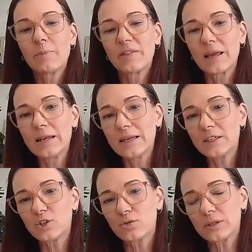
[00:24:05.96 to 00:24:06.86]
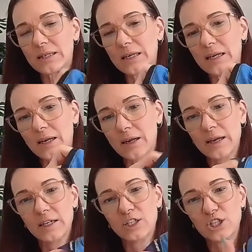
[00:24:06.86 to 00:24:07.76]
but they literally
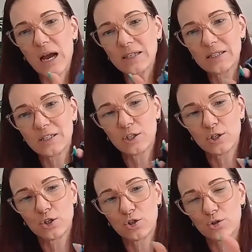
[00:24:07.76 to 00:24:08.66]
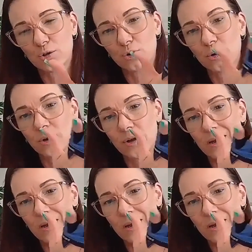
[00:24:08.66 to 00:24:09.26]
just do